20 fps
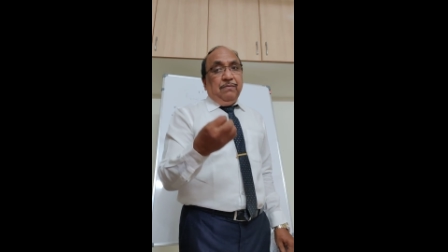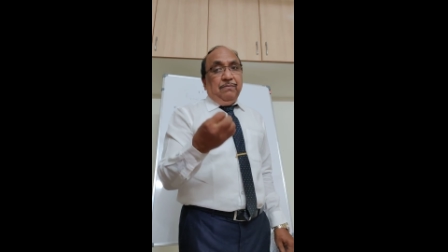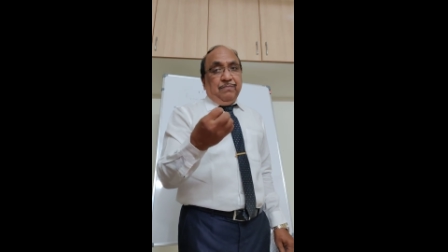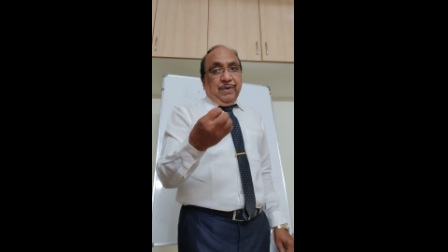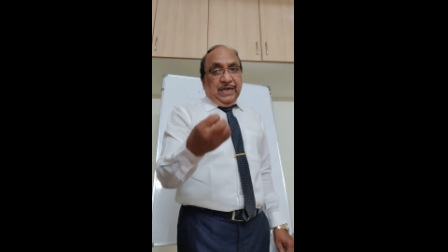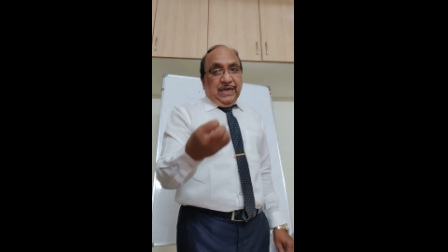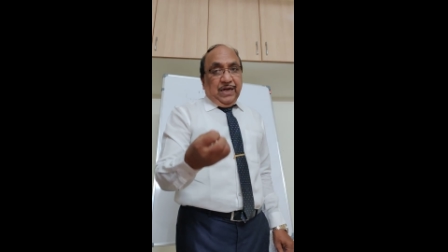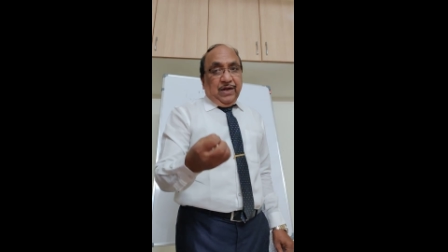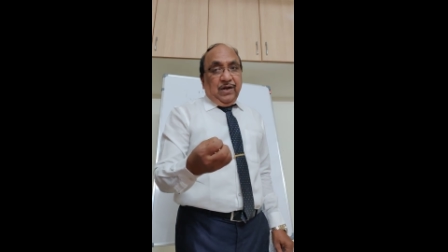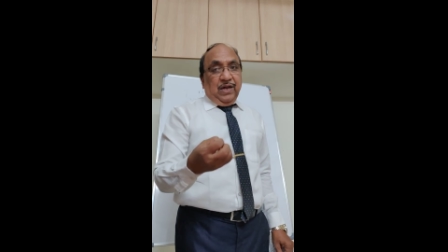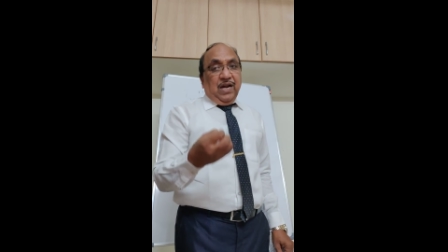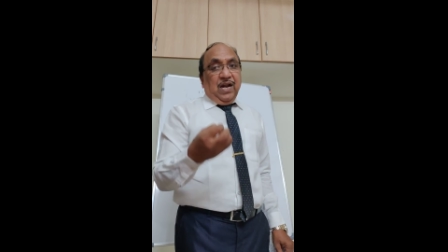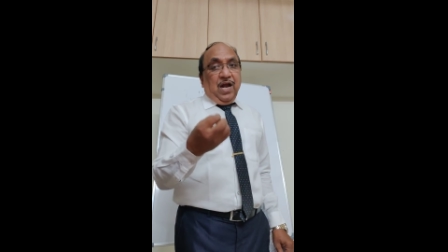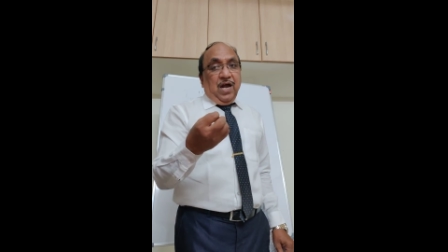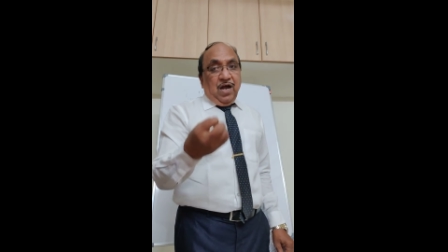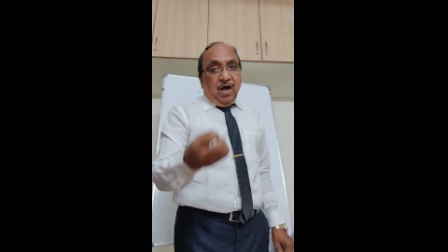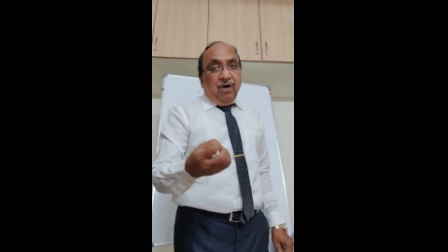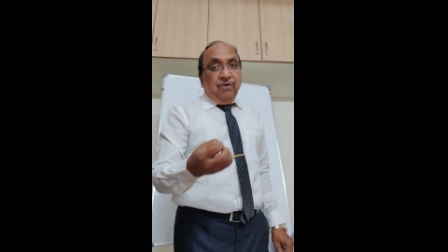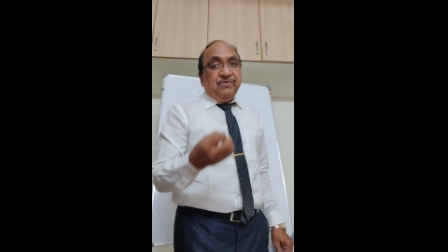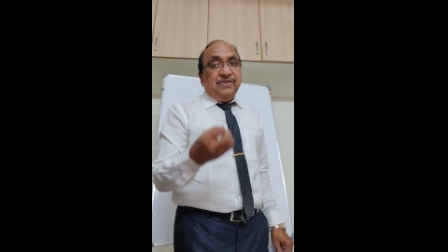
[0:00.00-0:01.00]

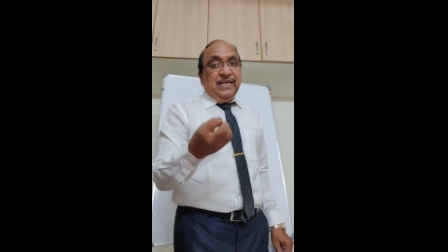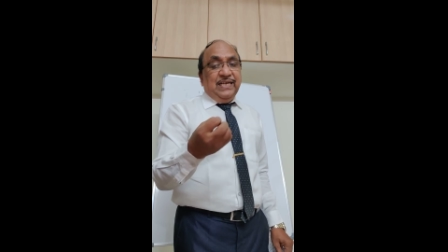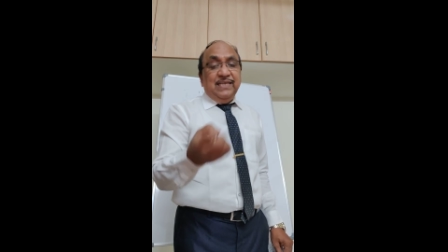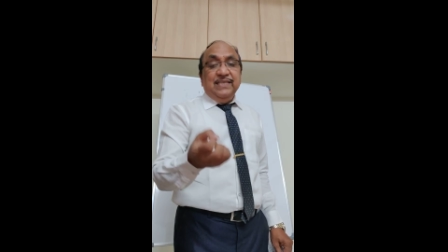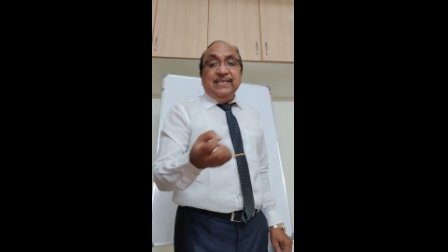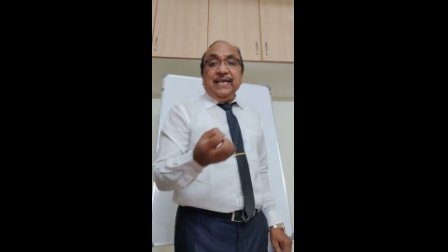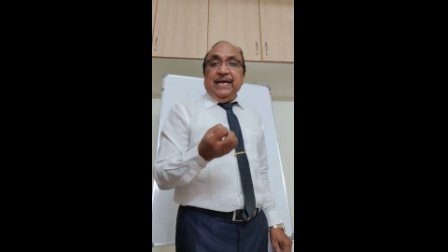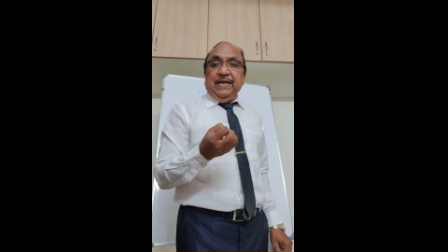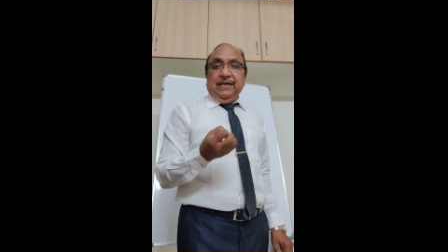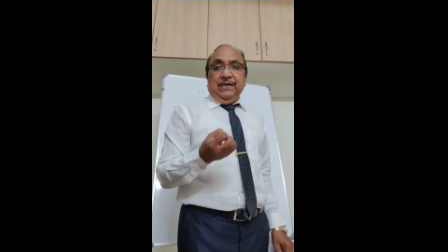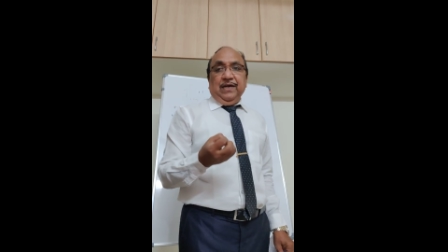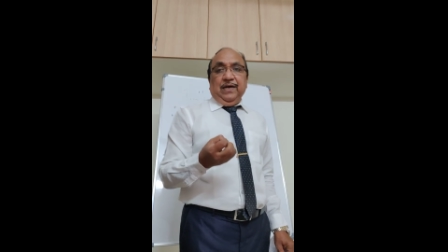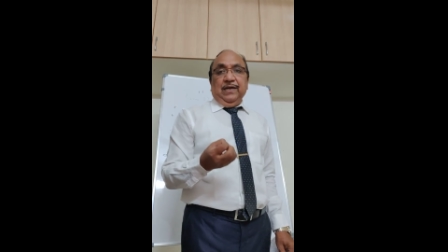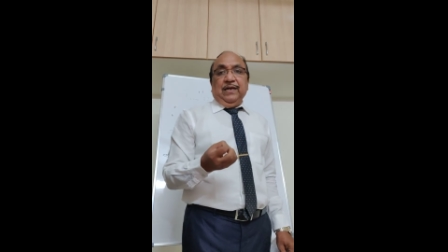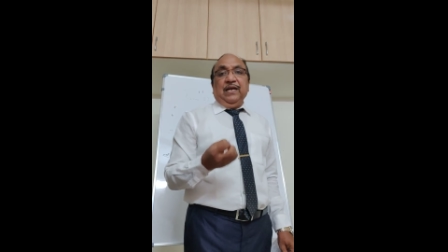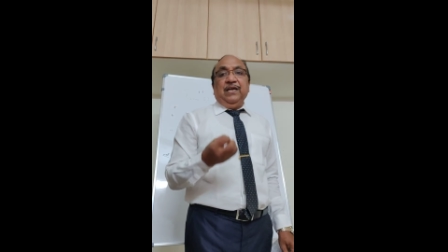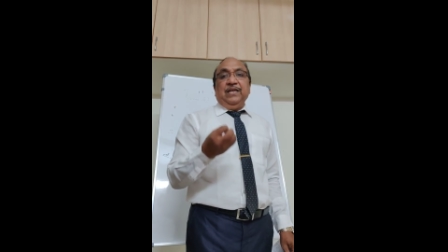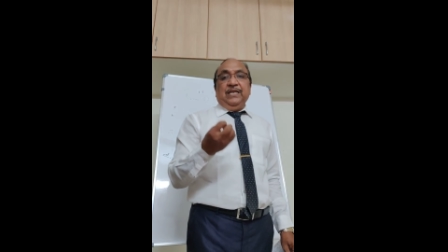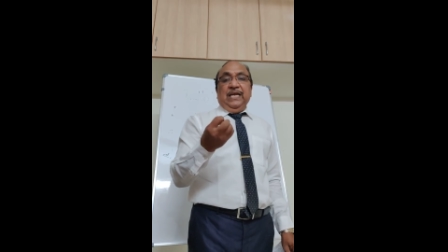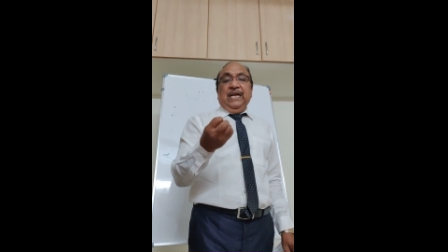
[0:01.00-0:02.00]
particular housing
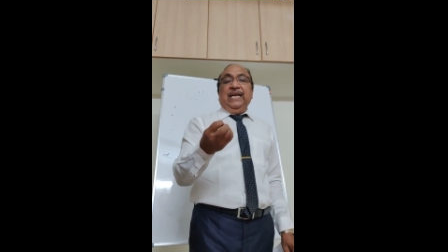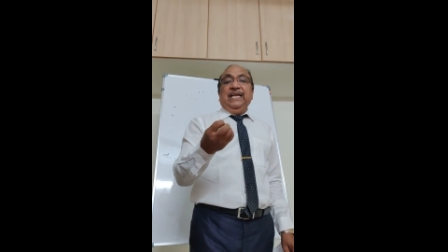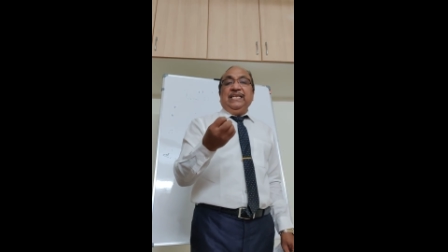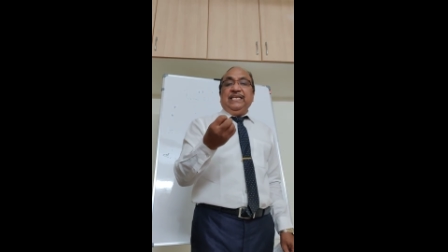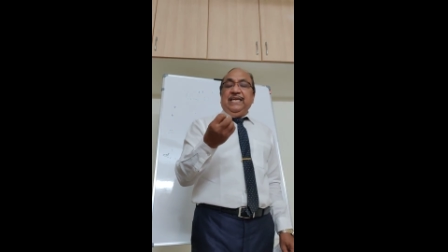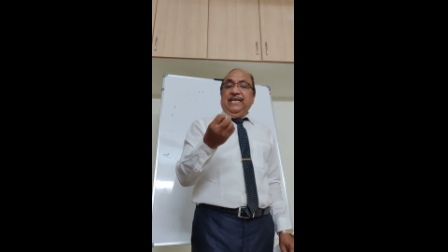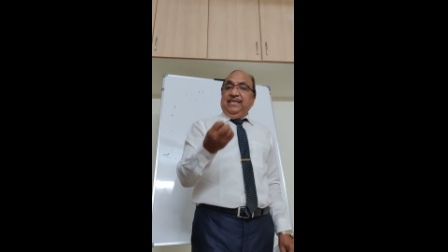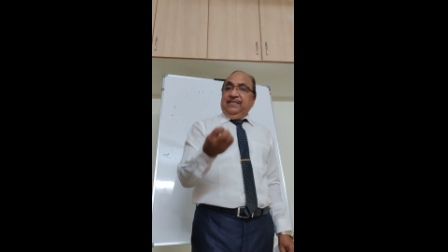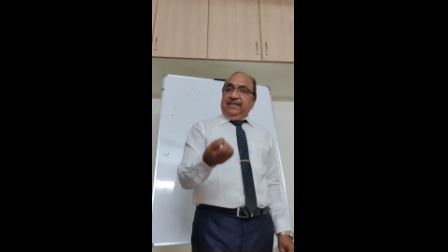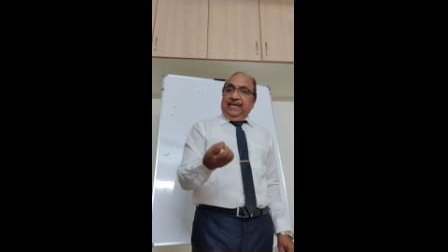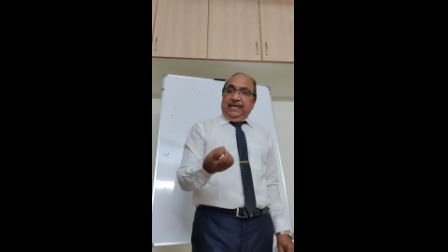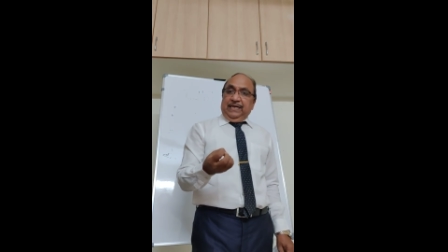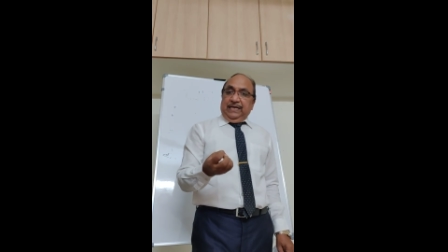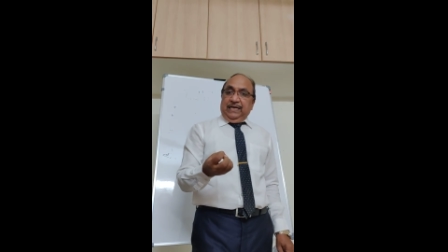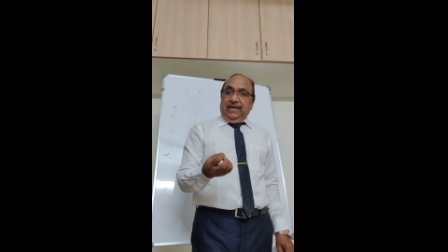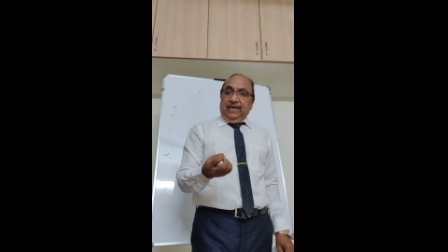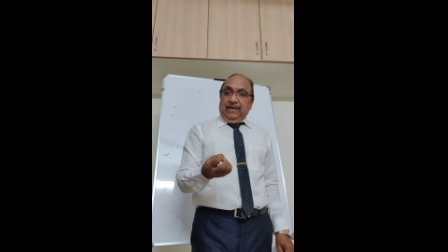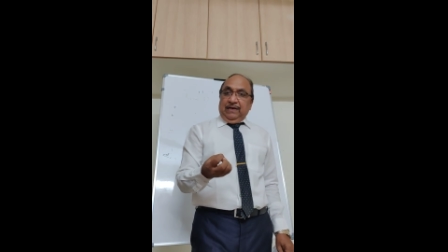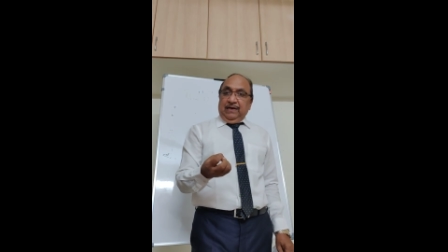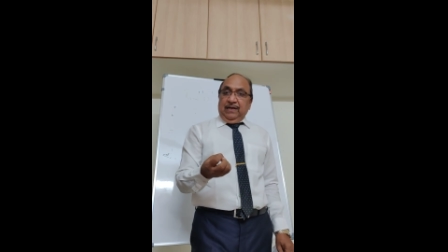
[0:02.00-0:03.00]
sector, real estate
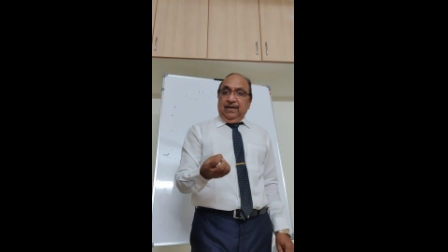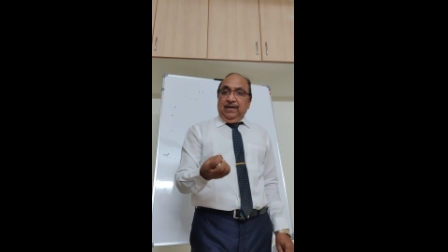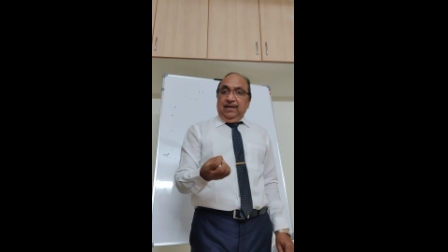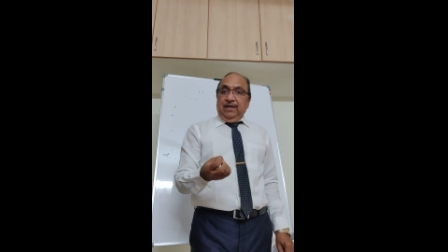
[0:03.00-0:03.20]
sector.